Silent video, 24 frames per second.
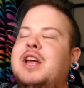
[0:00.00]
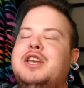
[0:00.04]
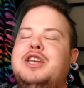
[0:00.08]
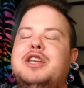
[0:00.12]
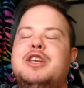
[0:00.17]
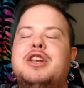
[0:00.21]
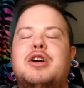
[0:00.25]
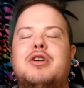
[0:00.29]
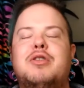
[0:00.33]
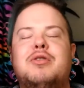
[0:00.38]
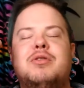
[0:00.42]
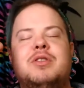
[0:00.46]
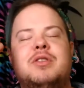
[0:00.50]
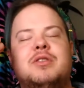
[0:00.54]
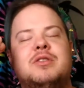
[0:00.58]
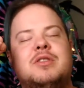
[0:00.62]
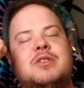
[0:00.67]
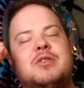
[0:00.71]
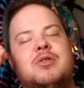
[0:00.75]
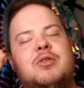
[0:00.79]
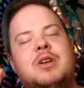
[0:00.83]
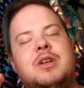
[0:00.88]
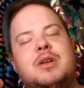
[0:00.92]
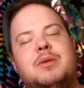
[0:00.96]
know
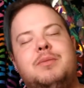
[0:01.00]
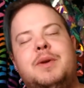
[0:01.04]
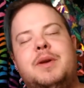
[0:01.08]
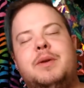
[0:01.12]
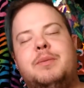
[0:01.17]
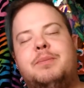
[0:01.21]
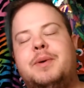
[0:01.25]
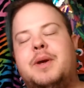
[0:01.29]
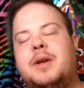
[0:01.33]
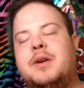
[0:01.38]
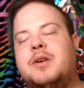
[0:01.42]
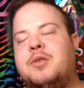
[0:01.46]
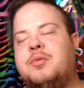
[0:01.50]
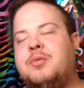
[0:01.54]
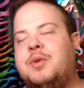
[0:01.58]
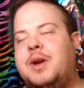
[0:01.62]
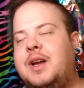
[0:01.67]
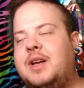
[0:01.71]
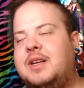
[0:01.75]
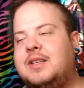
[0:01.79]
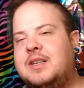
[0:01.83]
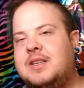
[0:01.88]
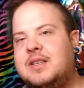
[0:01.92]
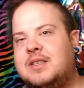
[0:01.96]
there's going to be a better
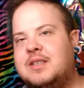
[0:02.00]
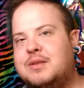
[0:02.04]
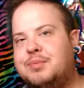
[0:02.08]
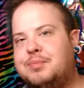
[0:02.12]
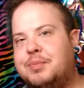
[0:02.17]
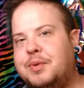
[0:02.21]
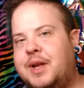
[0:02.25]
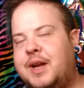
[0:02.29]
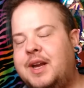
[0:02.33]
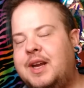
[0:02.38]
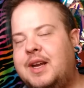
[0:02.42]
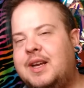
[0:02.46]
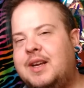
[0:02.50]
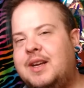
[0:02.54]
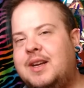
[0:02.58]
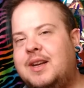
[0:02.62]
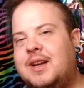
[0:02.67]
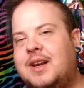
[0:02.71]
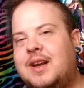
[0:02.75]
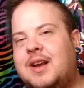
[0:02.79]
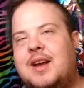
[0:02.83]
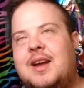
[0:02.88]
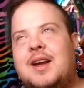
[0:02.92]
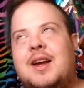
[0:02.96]
way to display
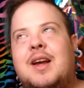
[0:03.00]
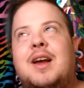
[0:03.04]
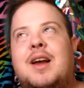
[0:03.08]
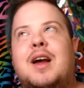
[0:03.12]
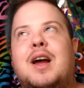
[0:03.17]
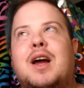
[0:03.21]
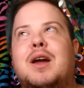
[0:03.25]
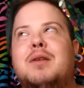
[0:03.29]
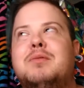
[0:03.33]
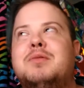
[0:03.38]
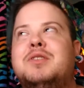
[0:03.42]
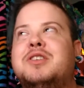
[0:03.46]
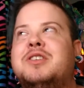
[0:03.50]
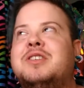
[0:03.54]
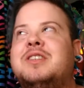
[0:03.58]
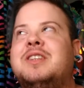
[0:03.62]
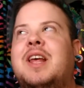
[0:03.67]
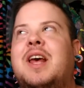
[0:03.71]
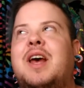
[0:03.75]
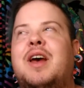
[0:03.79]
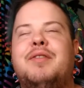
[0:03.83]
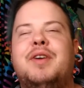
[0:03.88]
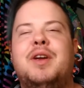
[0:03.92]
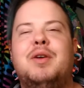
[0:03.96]
it. I'm
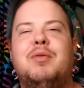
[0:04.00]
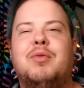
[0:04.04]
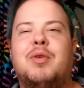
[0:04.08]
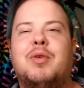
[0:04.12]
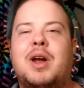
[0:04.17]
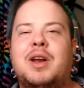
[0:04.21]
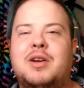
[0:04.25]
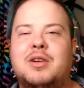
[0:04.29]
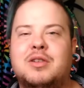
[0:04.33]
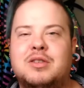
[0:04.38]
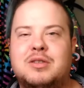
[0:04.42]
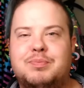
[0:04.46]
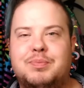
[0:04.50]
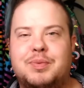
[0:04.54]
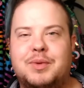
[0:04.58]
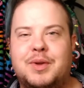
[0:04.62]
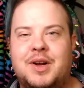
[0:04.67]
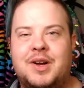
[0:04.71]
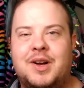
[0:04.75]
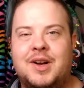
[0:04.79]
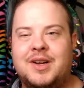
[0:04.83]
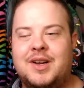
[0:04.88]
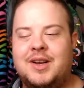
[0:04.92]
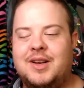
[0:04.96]
just having writer's
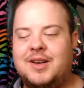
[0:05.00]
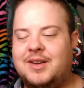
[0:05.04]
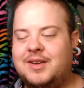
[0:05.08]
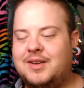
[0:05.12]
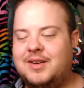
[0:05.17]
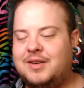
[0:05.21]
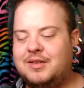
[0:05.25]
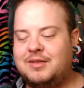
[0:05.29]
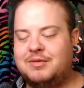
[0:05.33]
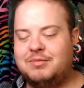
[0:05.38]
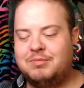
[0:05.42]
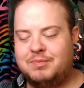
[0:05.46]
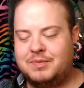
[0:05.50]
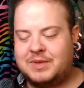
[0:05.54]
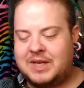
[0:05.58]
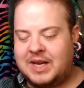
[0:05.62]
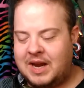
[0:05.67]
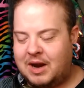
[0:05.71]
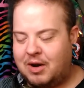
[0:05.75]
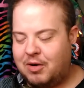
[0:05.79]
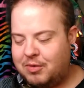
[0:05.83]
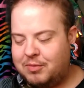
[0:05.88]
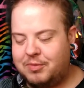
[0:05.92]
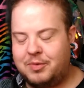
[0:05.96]
block,
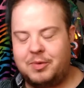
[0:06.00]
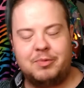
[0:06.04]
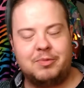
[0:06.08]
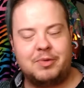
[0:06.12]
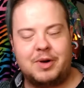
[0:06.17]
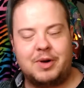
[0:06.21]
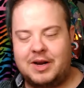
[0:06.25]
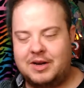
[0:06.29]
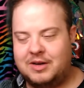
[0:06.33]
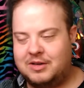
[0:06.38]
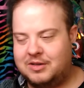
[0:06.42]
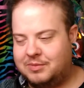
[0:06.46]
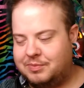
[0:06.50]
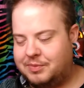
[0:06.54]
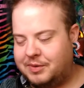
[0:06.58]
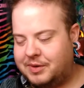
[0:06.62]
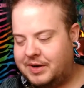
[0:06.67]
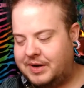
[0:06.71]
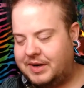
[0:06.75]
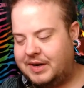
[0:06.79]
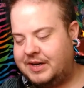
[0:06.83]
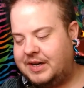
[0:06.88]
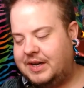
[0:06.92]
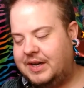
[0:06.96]
terrible writer's
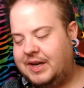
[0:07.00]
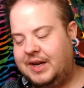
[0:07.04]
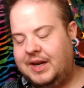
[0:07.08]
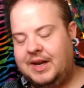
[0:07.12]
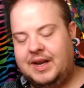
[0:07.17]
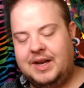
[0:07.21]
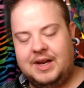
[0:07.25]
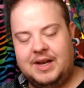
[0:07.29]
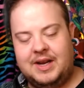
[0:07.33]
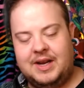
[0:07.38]
block,